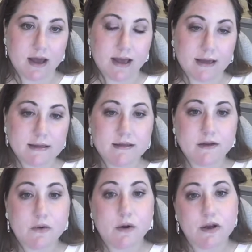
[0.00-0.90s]
and
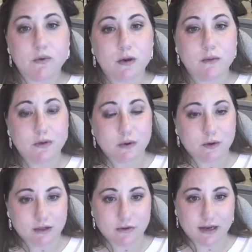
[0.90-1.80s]
consider where you want to be and
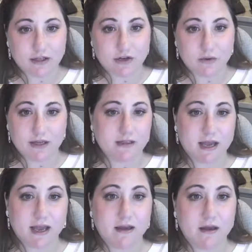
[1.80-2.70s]
what direction you want to
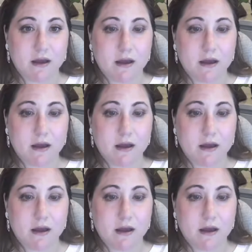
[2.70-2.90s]
take.